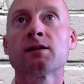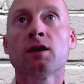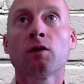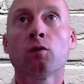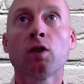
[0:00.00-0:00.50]

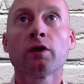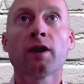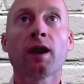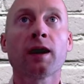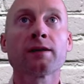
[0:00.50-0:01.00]
one
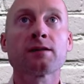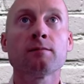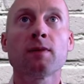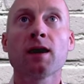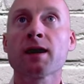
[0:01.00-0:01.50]
item
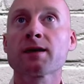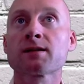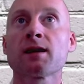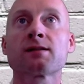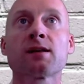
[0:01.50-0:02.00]
at a
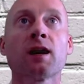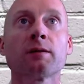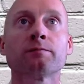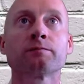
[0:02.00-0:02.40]
time.